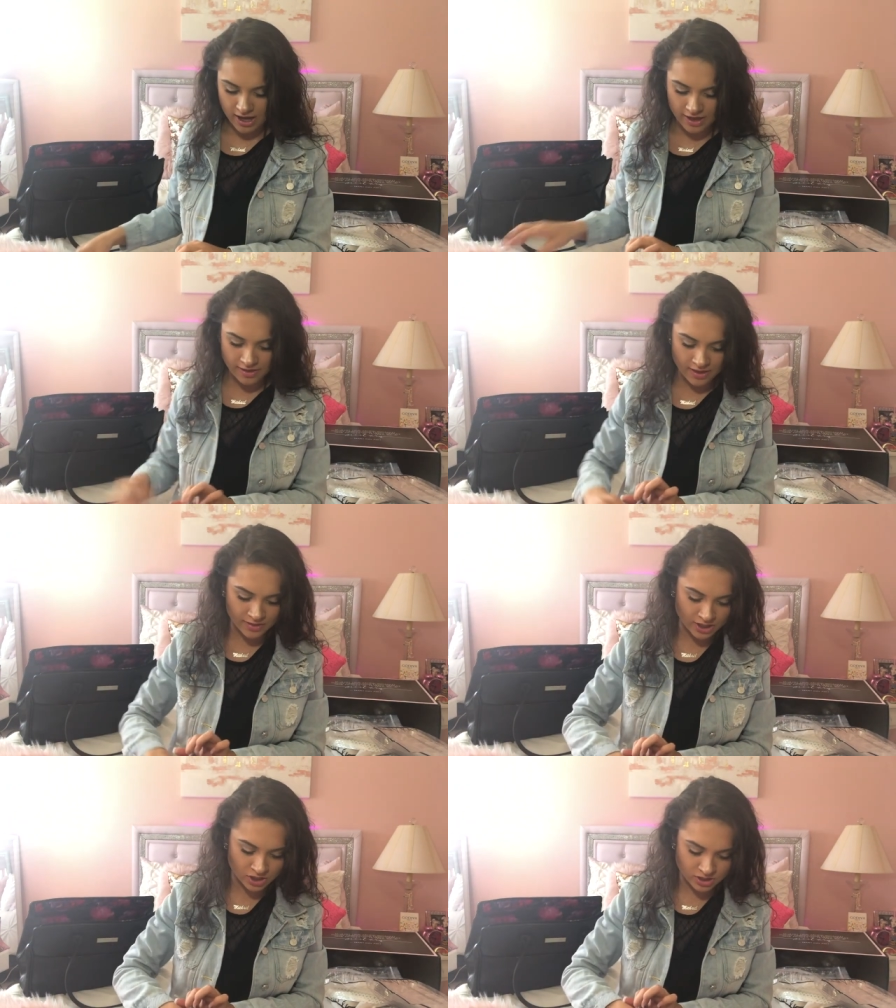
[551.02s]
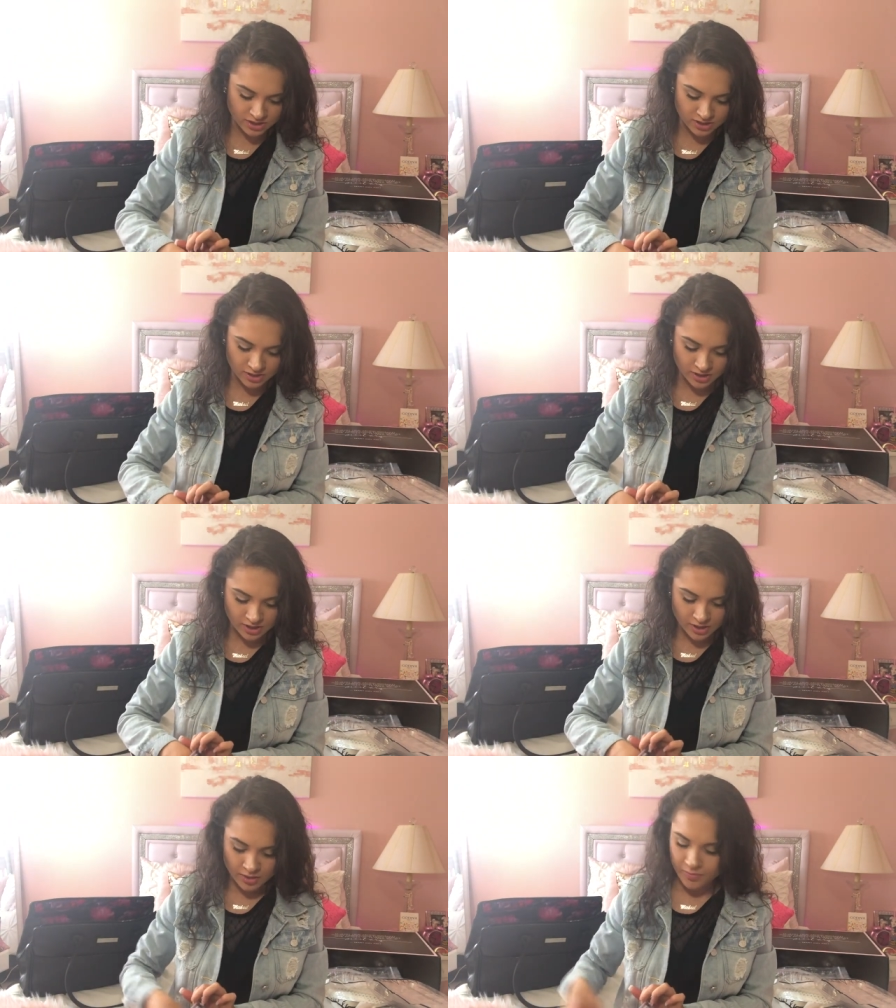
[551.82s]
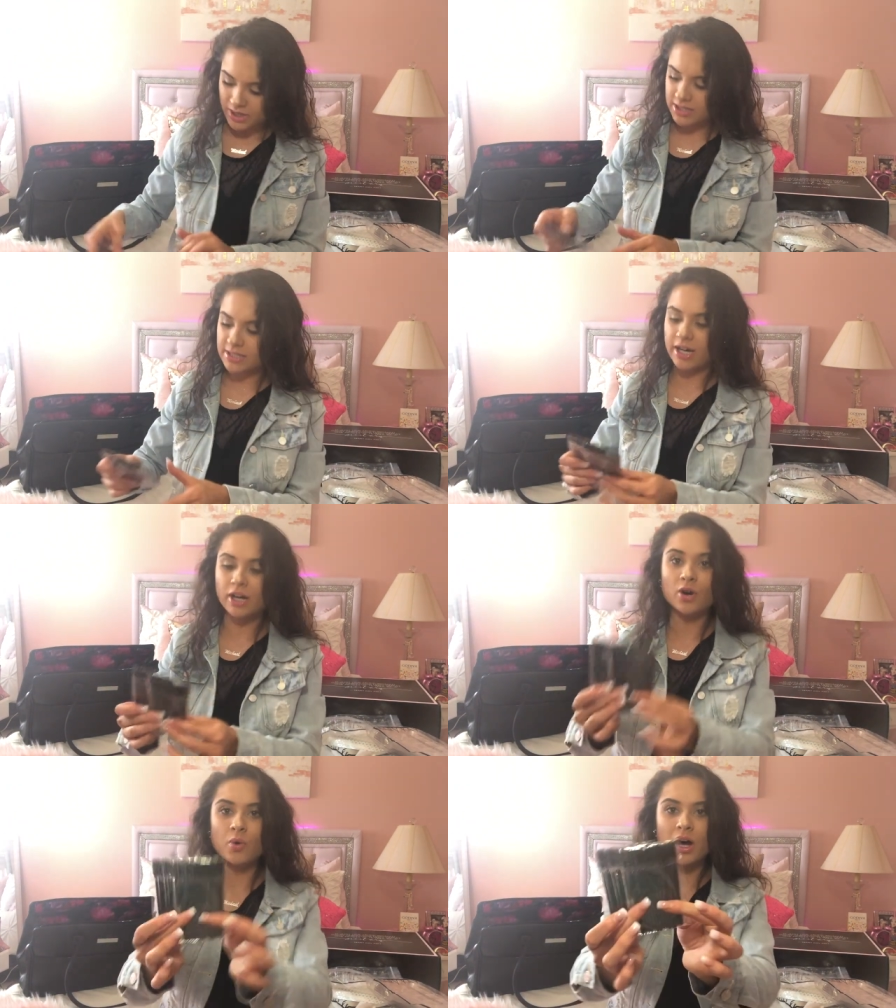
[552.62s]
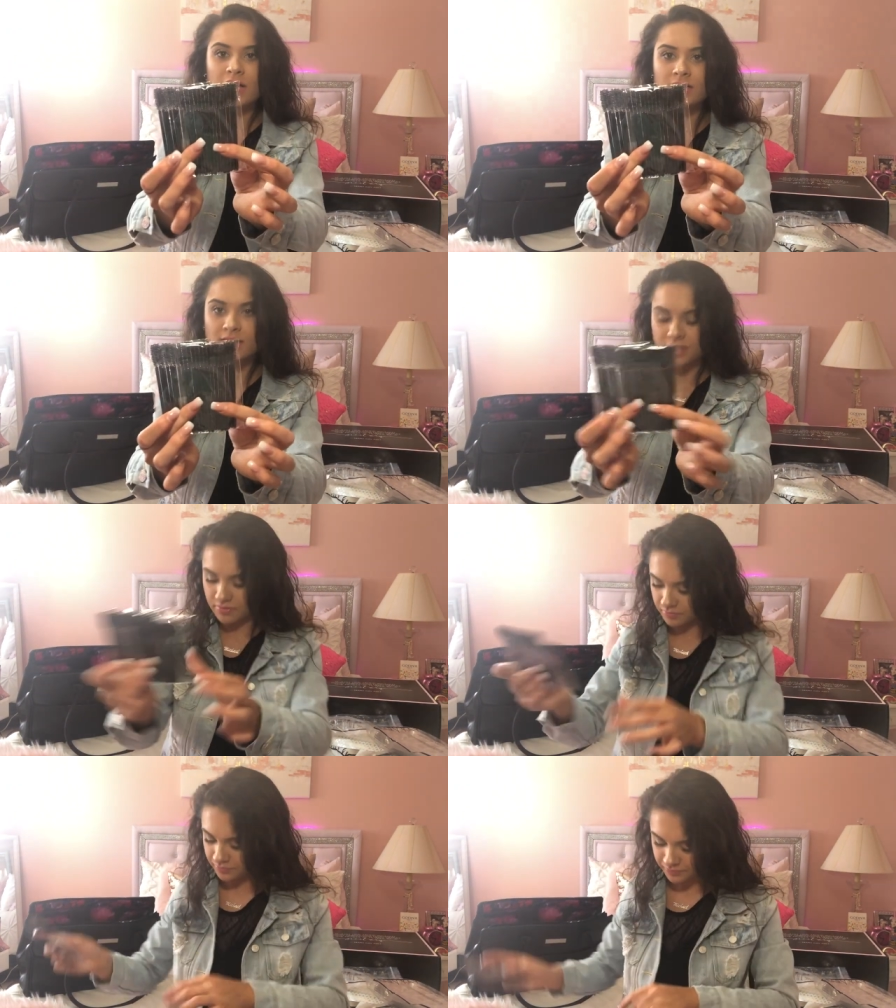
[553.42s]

And then there's mascara ones.